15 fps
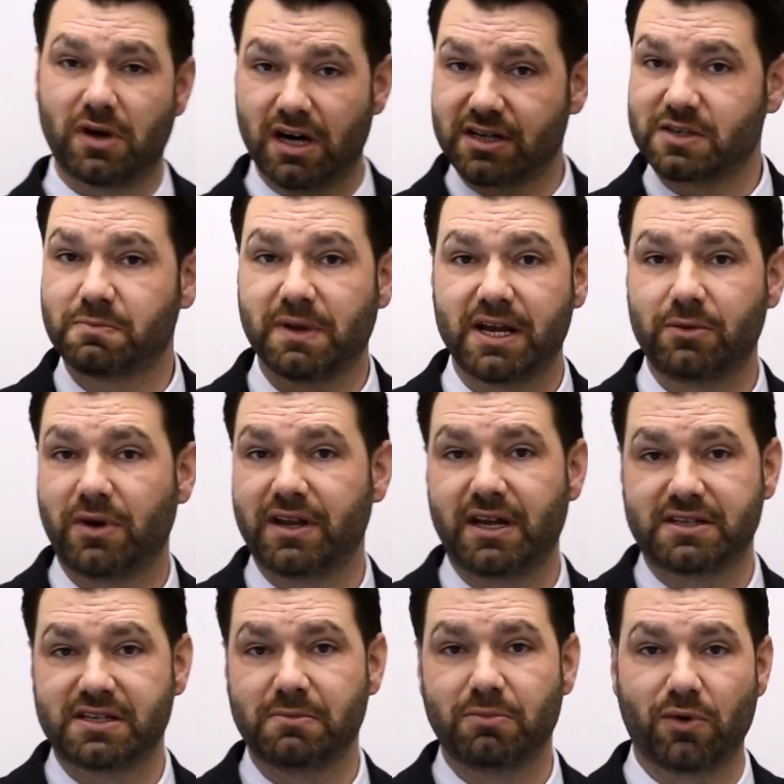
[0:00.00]
explained why
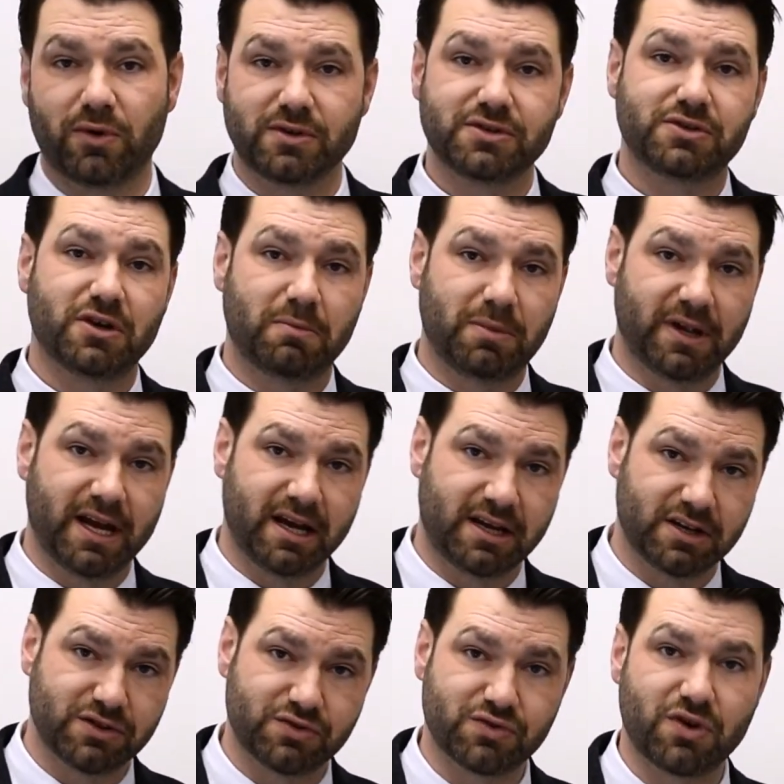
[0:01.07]
that's important, so a plant
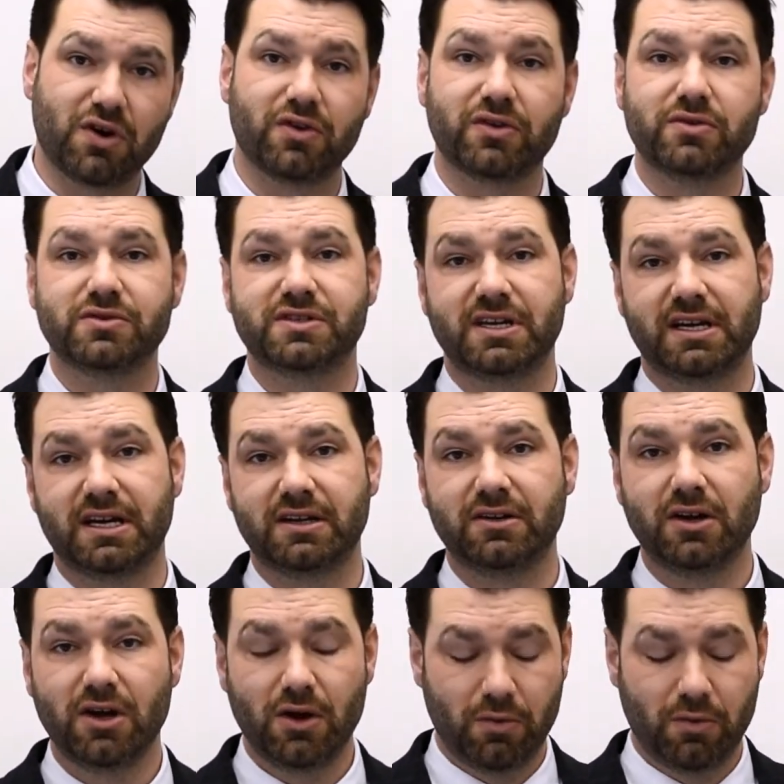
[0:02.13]
can draw those in,